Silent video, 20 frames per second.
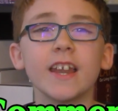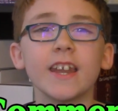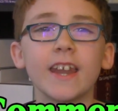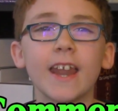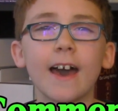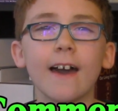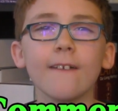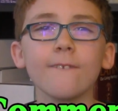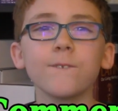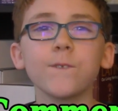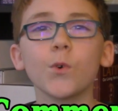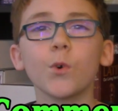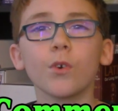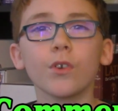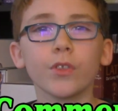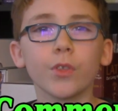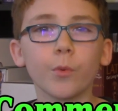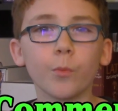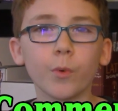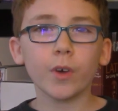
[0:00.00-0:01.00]
Now
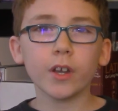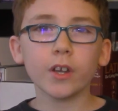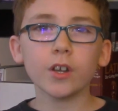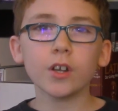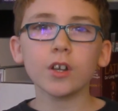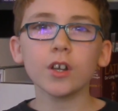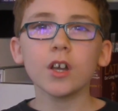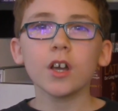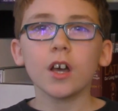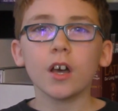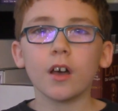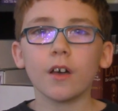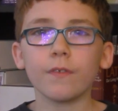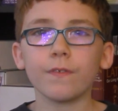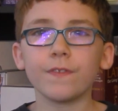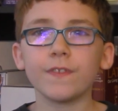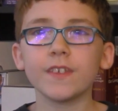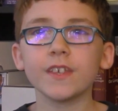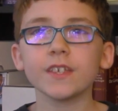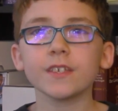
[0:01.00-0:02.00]
for the winner
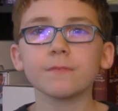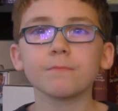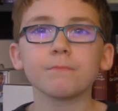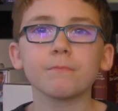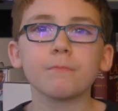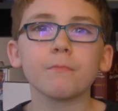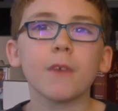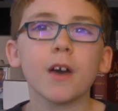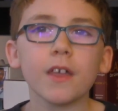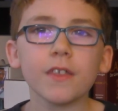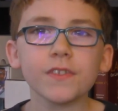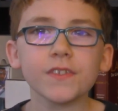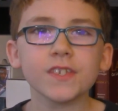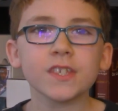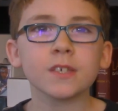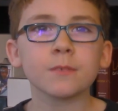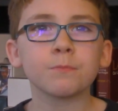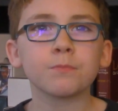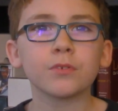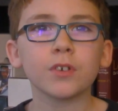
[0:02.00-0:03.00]
of this month's
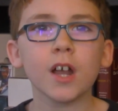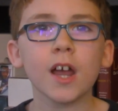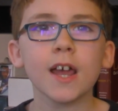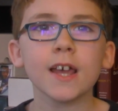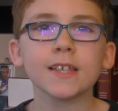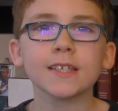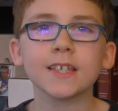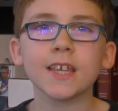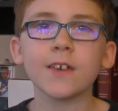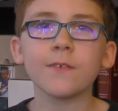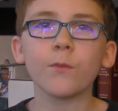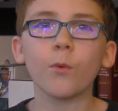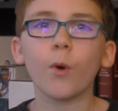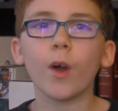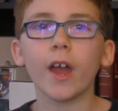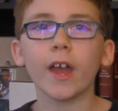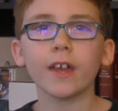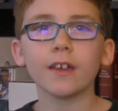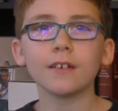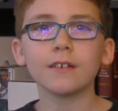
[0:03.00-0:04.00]
surprise
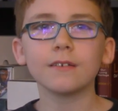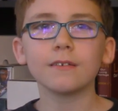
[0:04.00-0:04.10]
giveaway.